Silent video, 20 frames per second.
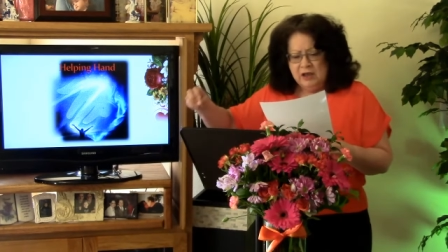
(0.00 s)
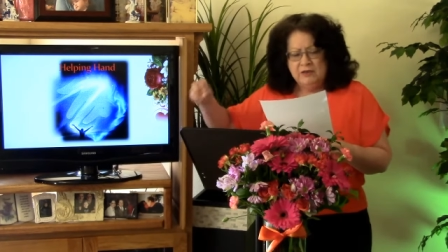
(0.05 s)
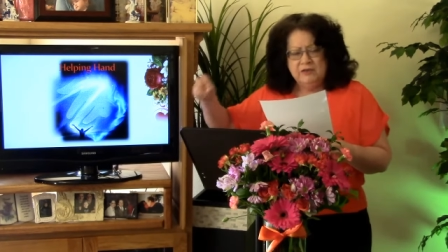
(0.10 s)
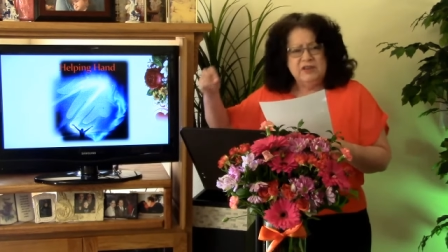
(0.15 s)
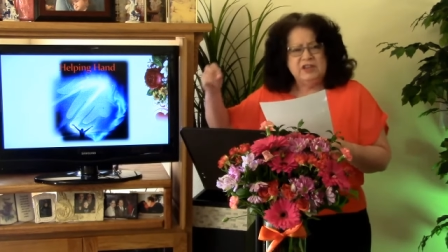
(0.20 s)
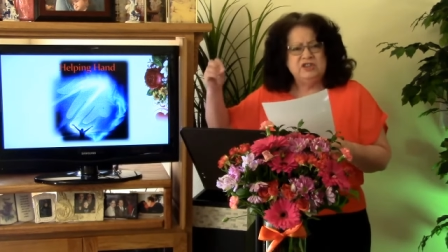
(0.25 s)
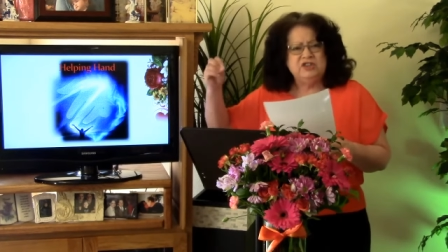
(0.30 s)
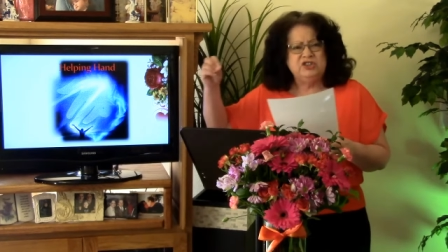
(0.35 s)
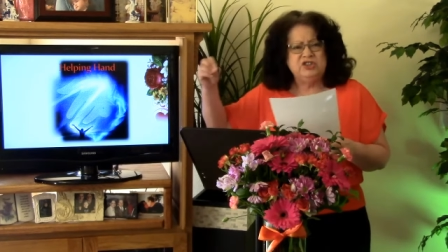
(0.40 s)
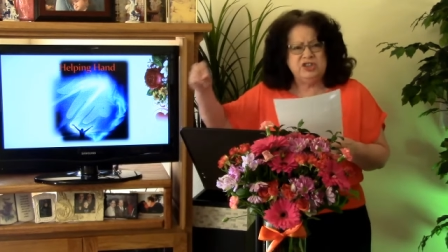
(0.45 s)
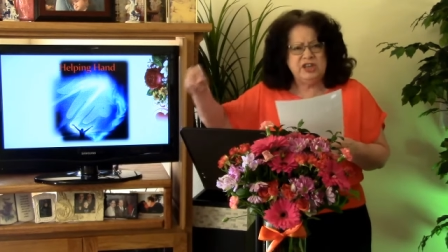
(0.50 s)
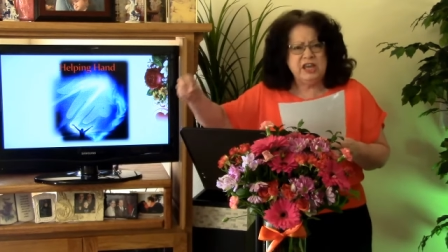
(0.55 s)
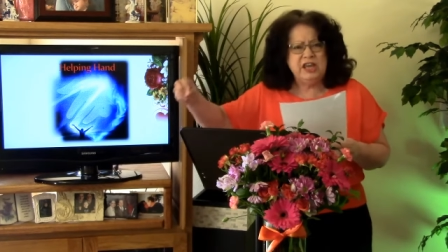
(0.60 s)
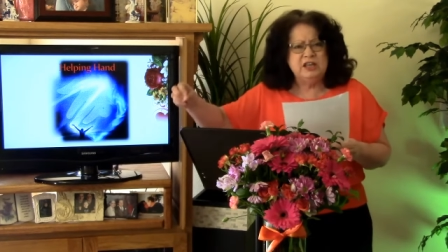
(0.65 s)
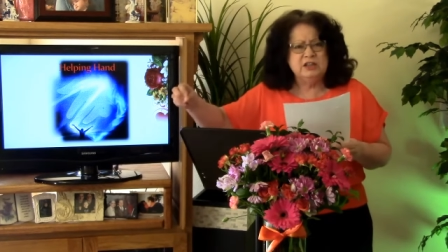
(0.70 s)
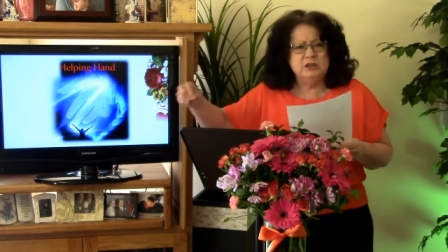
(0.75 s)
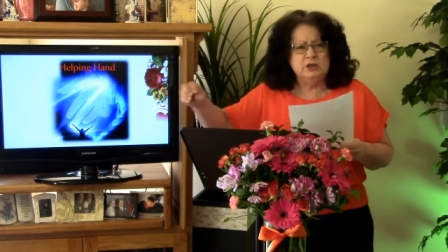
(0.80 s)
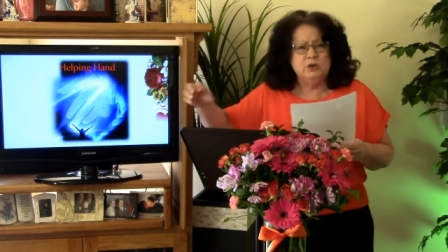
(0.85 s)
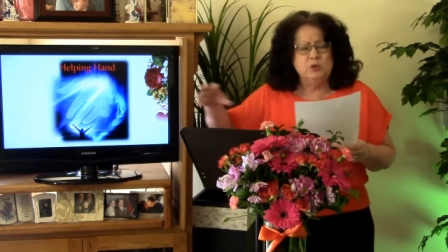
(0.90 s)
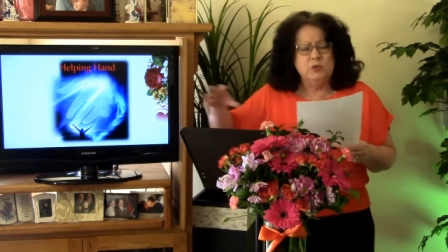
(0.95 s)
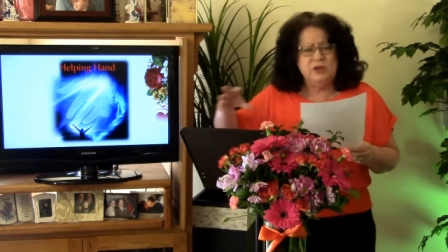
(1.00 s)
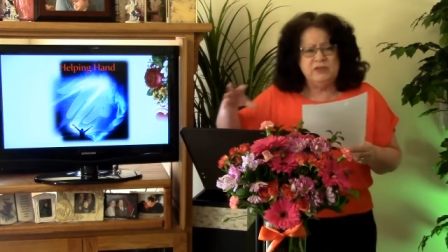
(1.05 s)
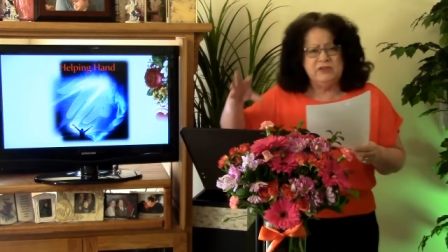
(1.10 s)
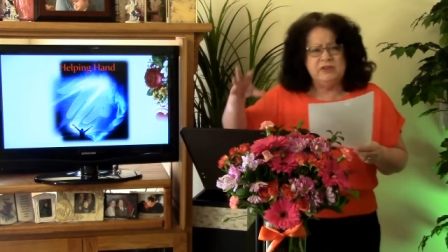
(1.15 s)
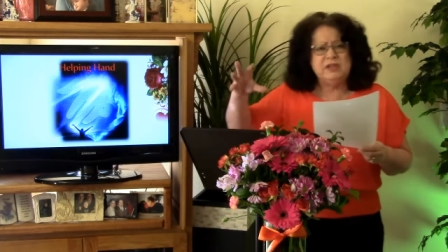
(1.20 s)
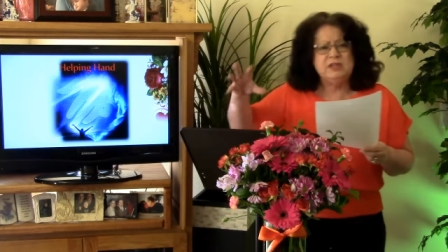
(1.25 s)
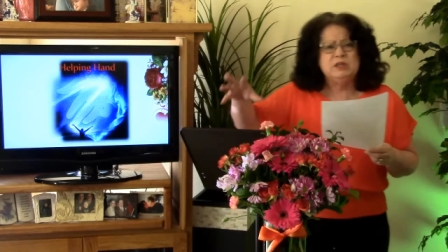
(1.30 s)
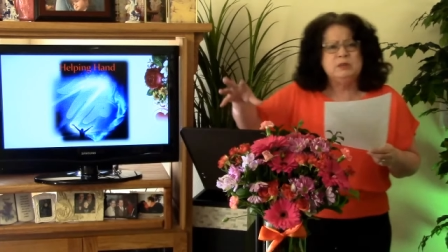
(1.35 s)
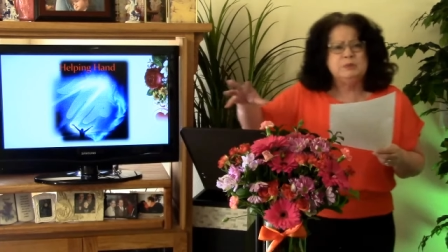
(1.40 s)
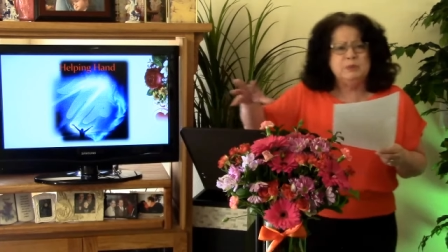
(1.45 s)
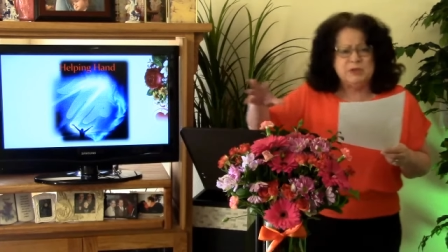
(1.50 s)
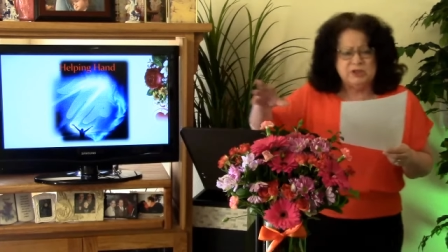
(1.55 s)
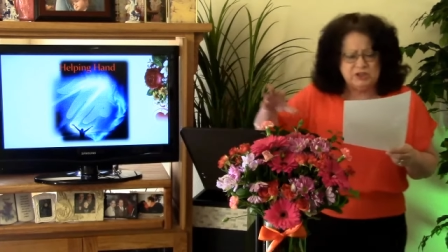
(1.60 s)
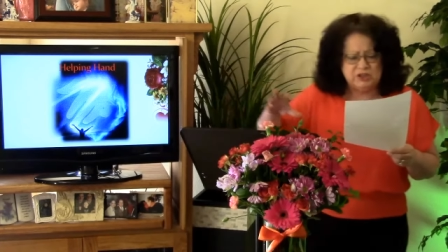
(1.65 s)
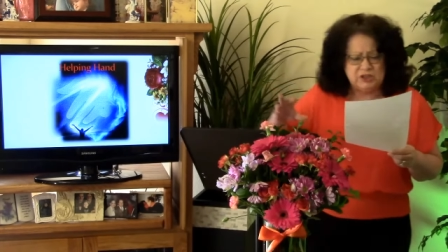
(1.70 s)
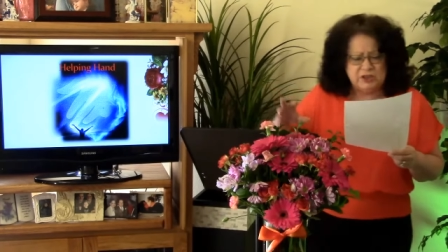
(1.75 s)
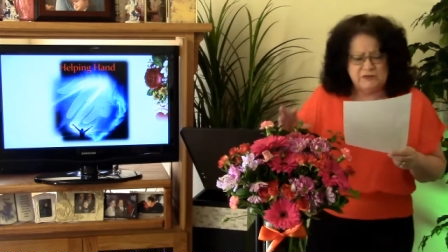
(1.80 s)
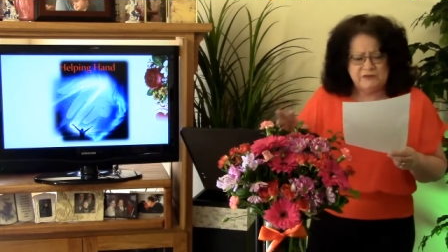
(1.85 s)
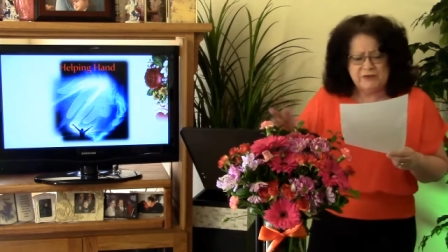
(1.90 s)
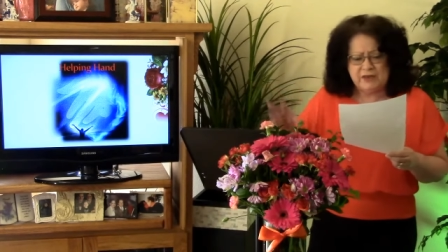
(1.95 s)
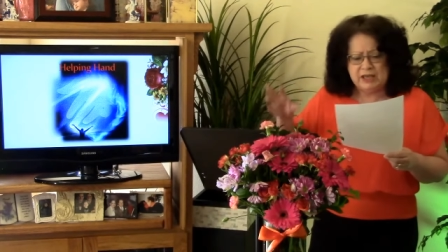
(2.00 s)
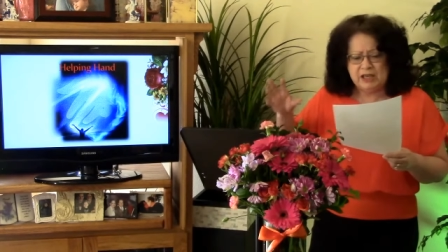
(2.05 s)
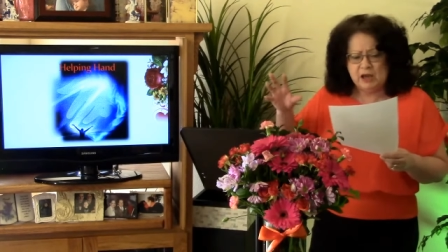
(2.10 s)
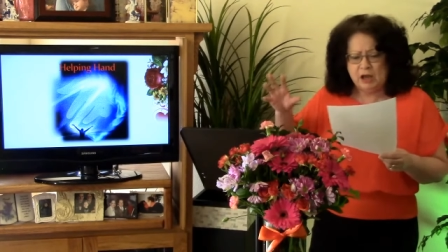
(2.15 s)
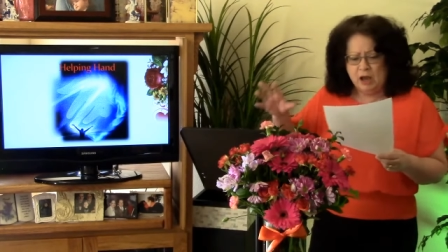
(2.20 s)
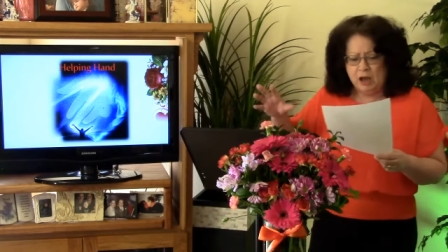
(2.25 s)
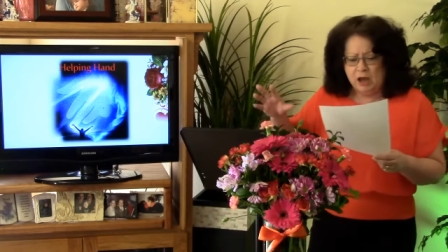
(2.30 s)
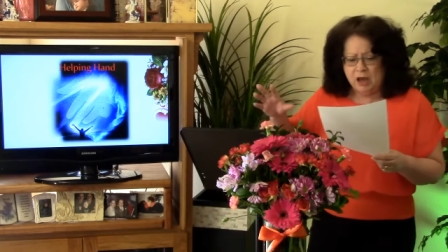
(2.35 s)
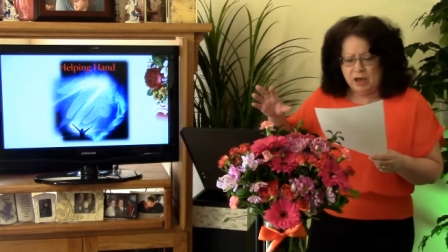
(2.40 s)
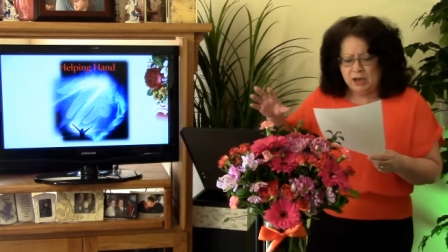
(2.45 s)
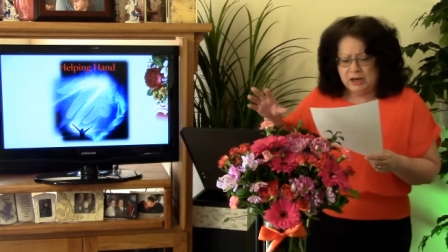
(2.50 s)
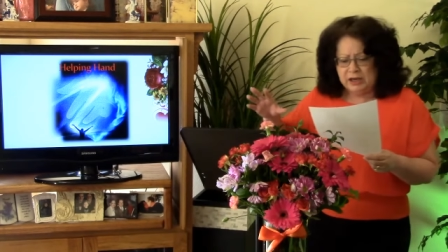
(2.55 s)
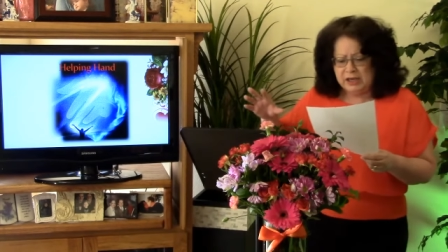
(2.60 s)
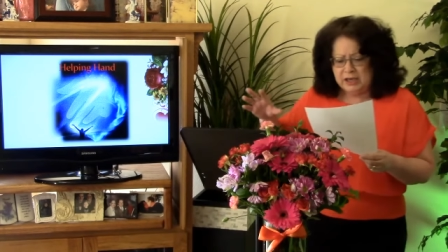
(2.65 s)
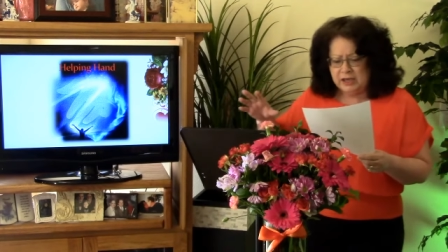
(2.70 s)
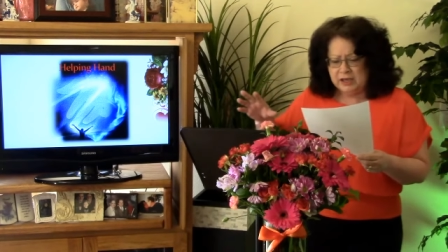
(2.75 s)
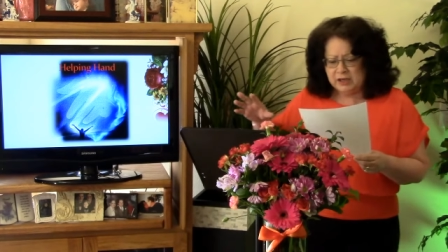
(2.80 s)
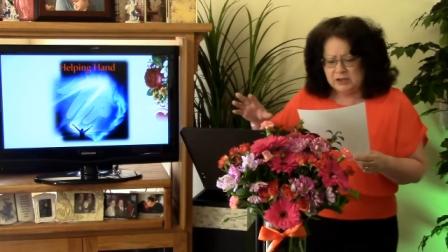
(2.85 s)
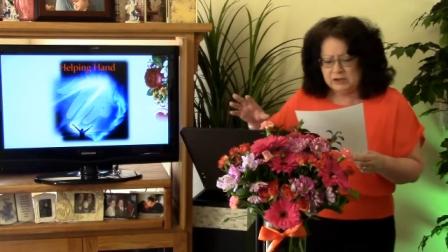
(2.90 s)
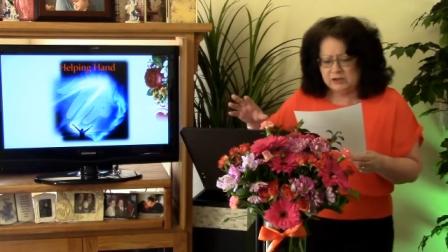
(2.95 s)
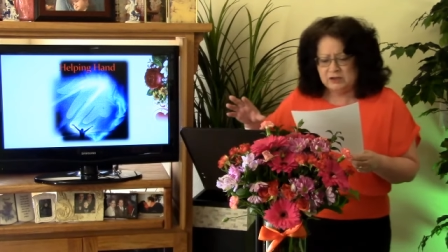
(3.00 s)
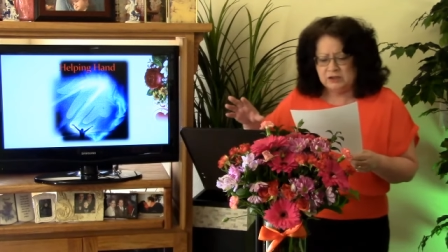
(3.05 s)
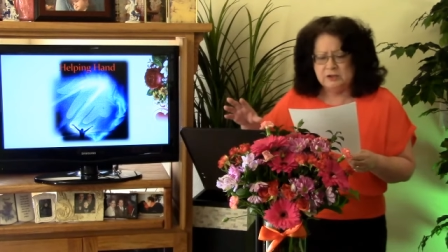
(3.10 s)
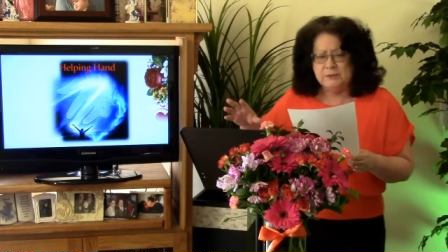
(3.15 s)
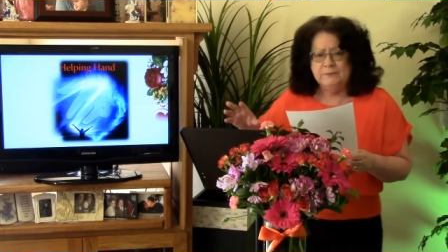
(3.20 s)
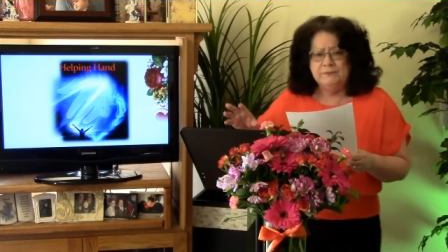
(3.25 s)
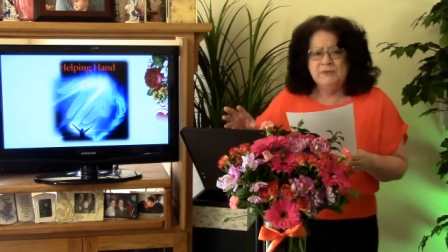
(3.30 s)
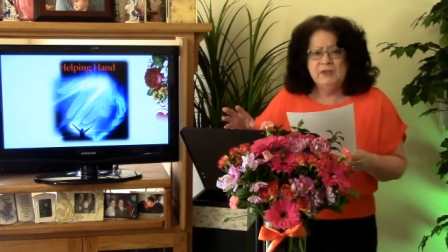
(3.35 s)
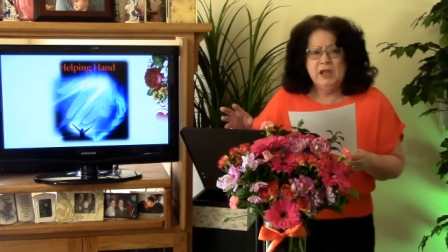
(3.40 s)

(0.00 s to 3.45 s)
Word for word: this season with this specific audience,